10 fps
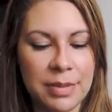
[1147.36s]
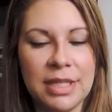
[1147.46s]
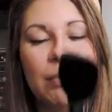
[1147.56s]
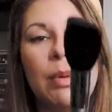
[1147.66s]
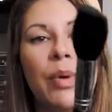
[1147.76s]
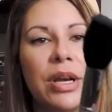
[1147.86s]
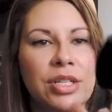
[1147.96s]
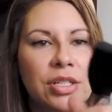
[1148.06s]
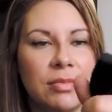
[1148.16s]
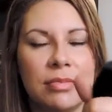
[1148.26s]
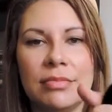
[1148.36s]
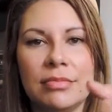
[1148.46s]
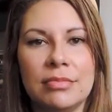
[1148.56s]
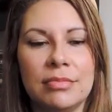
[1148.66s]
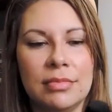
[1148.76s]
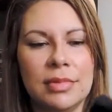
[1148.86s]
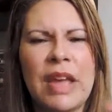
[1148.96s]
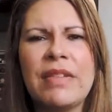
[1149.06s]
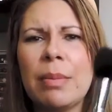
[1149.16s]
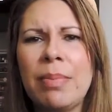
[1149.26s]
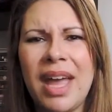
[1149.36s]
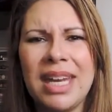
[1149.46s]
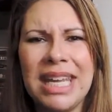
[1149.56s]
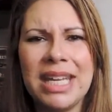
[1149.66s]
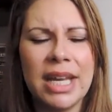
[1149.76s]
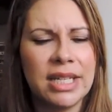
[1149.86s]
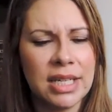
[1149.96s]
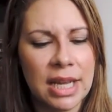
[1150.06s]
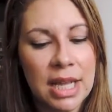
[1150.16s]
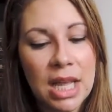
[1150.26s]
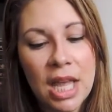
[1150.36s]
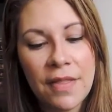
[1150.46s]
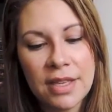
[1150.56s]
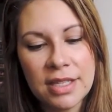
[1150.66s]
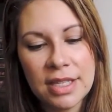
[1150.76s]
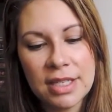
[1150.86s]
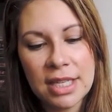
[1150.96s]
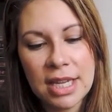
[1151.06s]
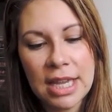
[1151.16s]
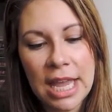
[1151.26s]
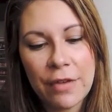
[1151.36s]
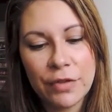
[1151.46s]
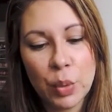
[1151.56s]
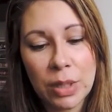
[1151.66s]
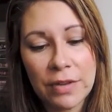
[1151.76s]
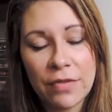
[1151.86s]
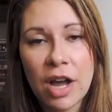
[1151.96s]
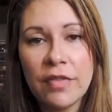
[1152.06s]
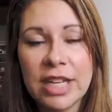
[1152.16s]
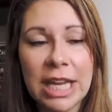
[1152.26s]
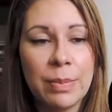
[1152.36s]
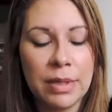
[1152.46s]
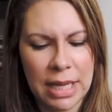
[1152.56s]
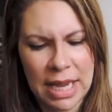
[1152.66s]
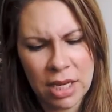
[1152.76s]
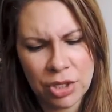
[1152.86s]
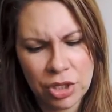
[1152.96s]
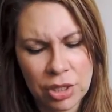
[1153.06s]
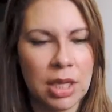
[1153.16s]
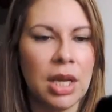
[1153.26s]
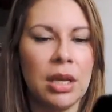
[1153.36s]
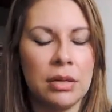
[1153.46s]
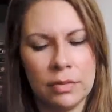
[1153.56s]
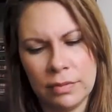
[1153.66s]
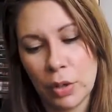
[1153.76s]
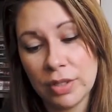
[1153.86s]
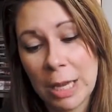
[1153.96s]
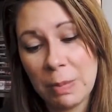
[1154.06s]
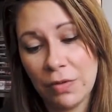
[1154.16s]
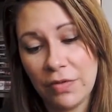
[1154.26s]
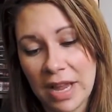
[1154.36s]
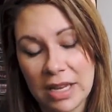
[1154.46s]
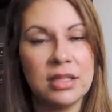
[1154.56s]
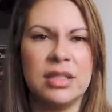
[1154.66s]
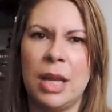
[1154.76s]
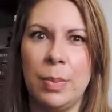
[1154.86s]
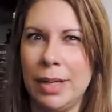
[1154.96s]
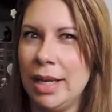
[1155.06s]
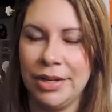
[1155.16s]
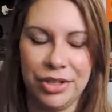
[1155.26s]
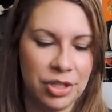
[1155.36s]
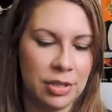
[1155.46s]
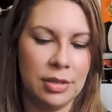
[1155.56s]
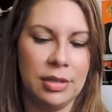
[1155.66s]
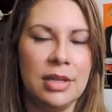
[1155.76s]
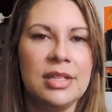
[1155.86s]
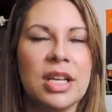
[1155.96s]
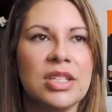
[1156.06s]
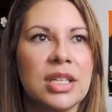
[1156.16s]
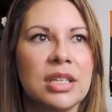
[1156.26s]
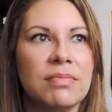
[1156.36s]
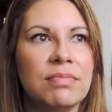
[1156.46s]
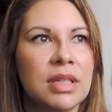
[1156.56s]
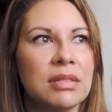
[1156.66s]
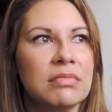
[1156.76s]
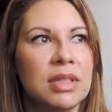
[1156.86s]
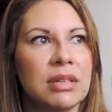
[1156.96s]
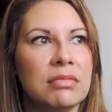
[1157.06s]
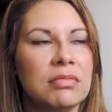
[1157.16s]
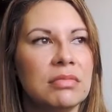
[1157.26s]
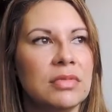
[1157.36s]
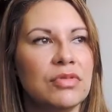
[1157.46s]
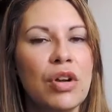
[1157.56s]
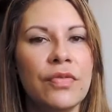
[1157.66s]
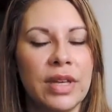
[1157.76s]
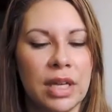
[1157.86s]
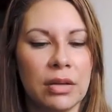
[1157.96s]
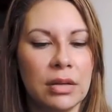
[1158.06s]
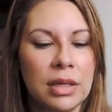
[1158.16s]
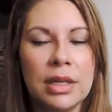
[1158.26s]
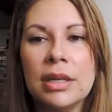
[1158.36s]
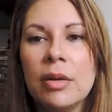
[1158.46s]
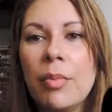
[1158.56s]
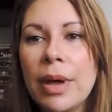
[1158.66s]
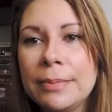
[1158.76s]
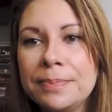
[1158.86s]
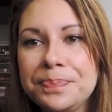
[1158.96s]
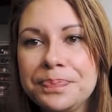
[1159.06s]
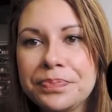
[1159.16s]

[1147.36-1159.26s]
up Sigma brush. Having a bad hair day today. This is the F25 tapered edge. Yeah, no, tapered face, tapered edge. It sounds like a you know, rock video, but